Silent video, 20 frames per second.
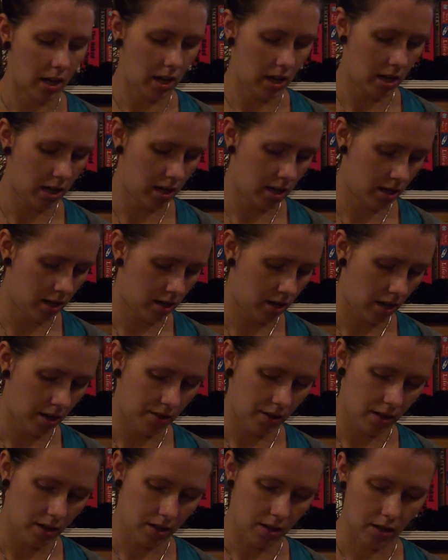And I
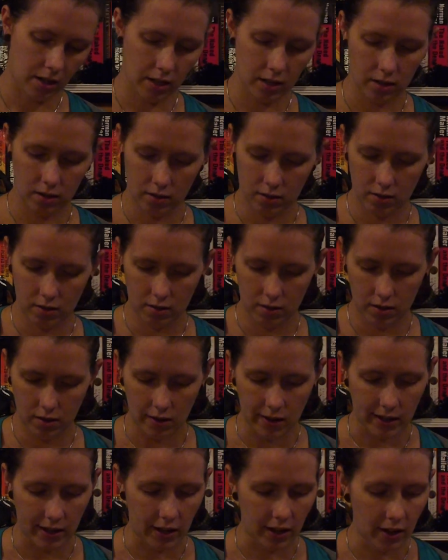think I got
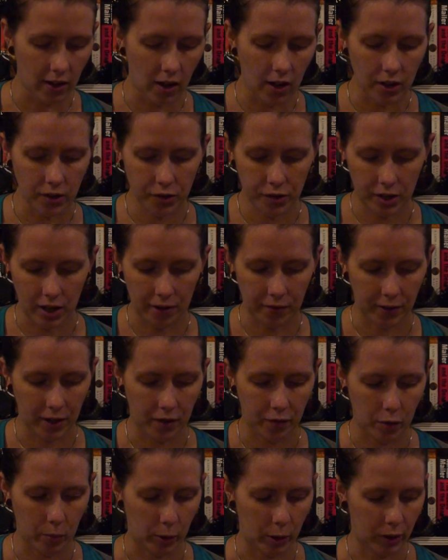all
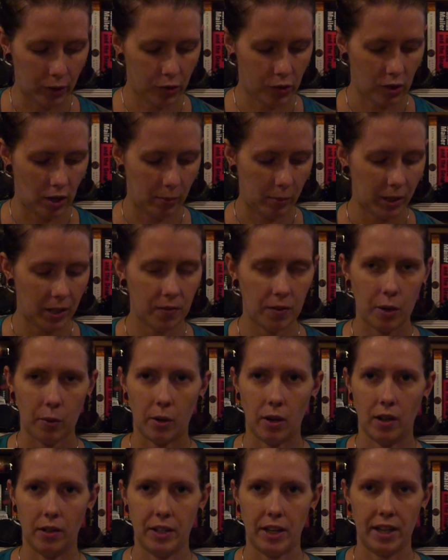softcover books, so I believe they
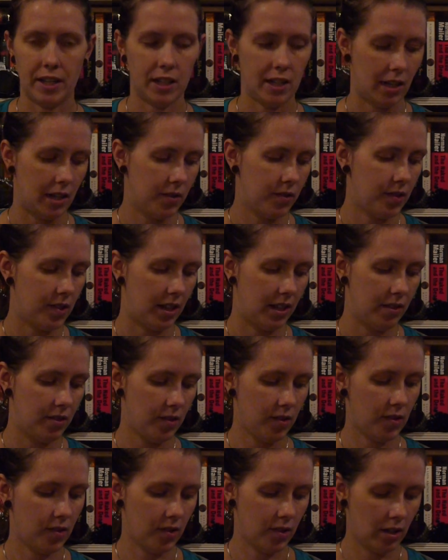were all 99
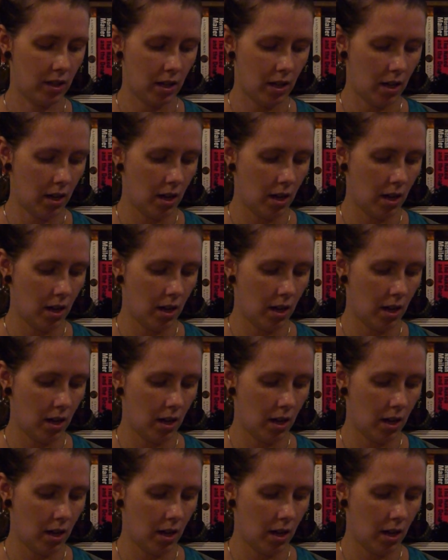cents.